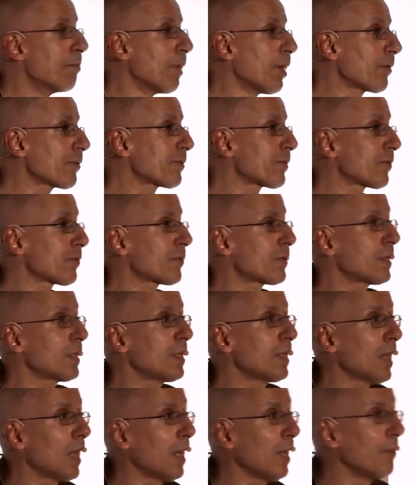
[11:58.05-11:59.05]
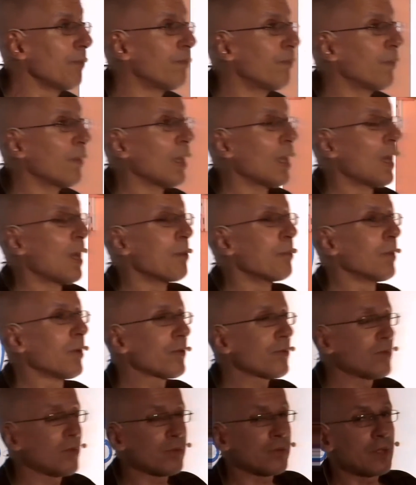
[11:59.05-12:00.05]
most of the um,
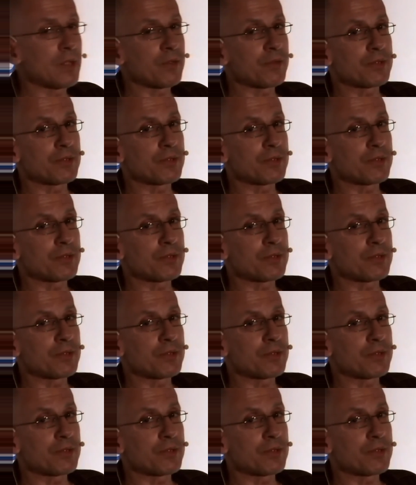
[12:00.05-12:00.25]
most of the